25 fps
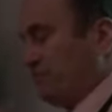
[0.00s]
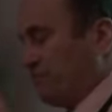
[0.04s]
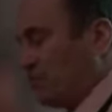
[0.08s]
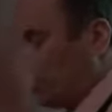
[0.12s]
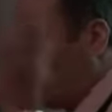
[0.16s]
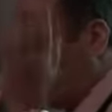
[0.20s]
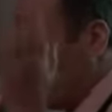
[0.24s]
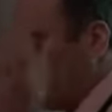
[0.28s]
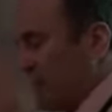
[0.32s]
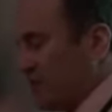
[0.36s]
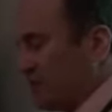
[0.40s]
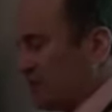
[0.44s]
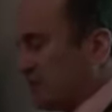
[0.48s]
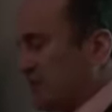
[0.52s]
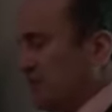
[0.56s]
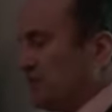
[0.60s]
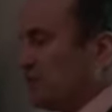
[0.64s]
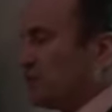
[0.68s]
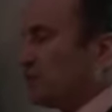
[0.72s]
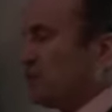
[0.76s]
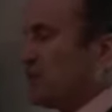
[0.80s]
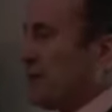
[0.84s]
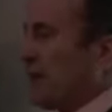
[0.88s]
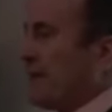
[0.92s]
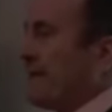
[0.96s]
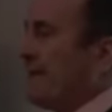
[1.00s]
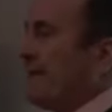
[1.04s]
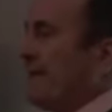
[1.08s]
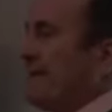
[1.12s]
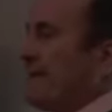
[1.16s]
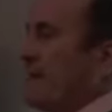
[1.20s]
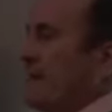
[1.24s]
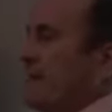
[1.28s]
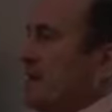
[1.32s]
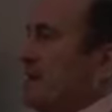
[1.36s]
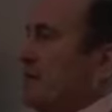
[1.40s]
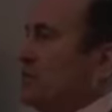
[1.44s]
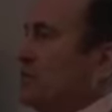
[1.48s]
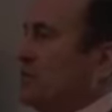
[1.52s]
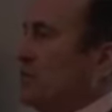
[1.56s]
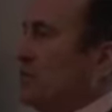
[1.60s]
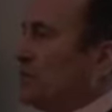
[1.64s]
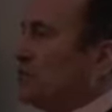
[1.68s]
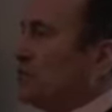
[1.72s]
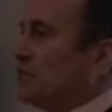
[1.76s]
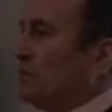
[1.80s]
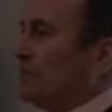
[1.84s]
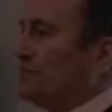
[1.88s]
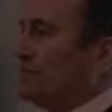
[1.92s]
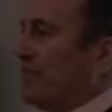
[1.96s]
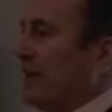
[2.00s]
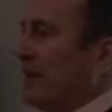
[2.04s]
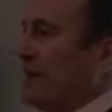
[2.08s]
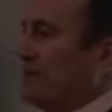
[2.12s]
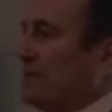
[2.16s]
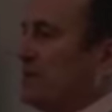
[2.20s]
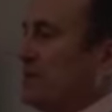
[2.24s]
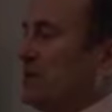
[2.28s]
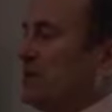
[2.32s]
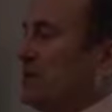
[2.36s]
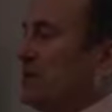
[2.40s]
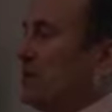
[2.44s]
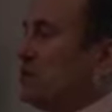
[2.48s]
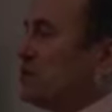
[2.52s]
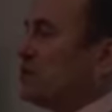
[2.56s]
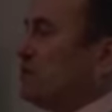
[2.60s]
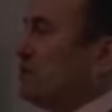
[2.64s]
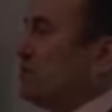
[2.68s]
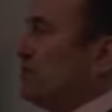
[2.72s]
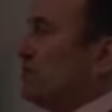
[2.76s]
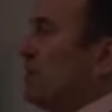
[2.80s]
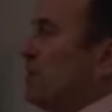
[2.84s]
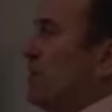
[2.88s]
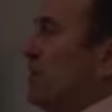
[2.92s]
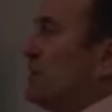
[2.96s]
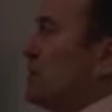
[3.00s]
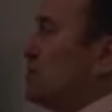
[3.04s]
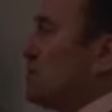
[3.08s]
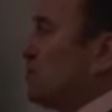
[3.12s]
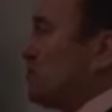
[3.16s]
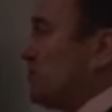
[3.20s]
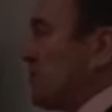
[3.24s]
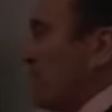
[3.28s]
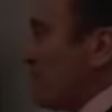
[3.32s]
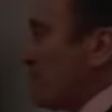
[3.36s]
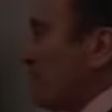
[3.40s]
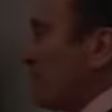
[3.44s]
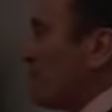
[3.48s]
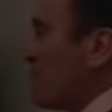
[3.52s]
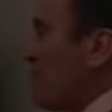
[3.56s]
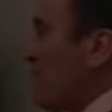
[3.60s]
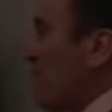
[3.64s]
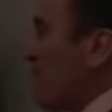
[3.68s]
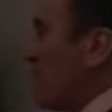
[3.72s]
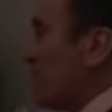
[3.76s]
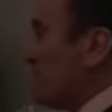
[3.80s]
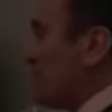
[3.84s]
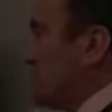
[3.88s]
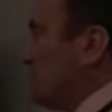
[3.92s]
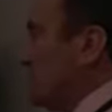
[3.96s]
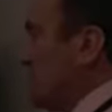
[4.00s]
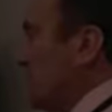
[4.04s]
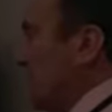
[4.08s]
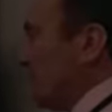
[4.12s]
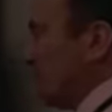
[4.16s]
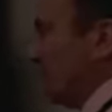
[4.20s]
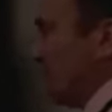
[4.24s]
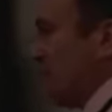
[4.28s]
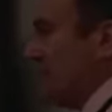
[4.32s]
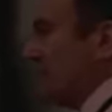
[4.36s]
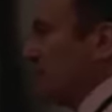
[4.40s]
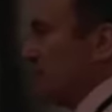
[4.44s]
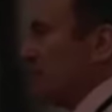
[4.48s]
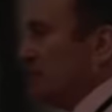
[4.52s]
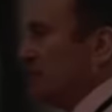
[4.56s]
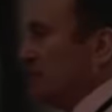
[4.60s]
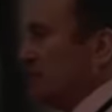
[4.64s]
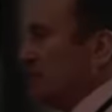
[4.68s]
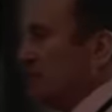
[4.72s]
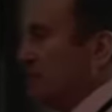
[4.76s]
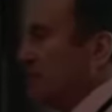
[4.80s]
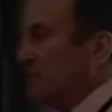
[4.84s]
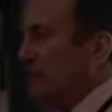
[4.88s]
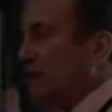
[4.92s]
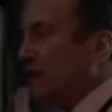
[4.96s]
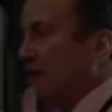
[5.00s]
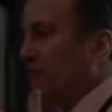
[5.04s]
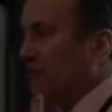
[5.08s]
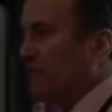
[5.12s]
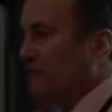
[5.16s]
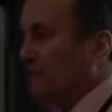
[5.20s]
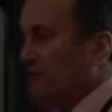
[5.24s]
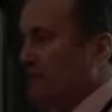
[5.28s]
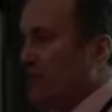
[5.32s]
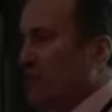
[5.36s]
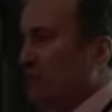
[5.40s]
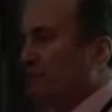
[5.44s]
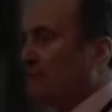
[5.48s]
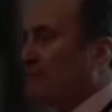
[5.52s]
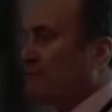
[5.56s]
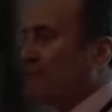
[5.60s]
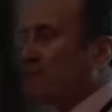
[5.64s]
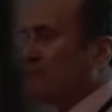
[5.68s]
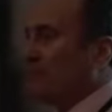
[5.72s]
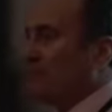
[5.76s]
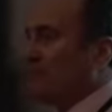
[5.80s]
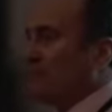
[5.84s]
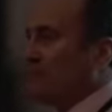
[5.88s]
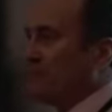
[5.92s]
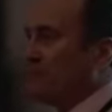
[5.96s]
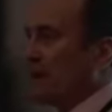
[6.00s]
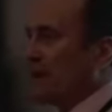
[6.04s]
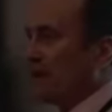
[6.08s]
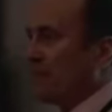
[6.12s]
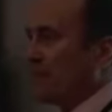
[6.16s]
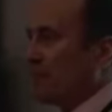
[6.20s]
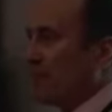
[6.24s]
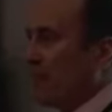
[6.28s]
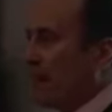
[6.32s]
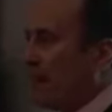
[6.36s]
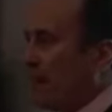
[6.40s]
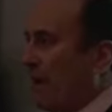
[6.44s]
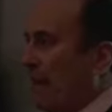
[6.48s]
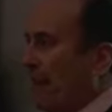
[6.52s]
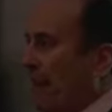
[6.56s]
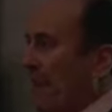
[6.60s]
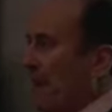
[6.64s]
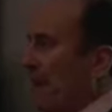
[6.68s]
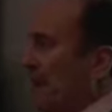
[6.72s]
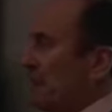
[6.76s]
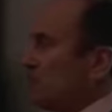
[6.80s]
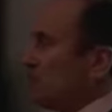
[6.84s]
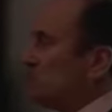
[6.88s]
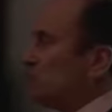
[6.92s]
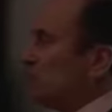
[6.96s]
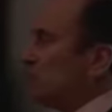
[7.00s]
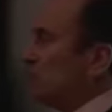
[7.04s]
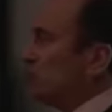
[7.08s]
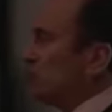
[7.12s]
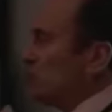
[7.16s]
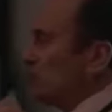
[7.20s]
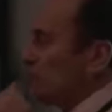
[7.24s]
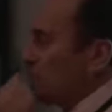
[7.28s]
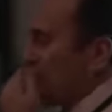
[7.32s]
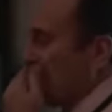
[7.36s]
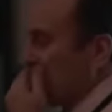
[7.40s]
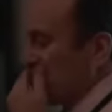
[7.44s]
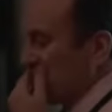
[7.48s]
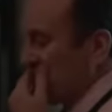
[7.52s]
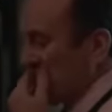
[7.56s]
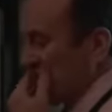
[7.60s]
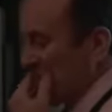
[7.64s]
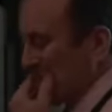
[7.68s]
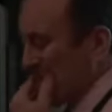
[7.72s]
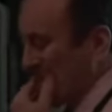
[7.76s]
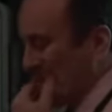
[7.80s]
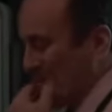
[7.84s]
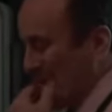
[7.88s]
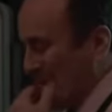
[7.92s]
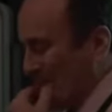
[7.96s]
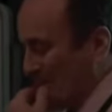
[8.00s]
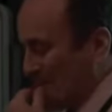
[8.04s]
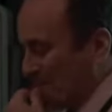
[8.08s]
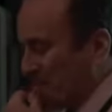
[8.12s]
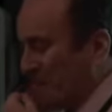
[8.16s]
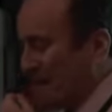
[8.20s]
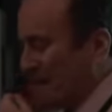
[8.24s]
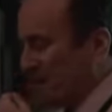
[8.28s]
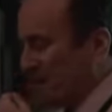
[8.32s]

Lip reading: 4 years, let's say, in which the baby needs to separate as an identity from the mother. And to do that, it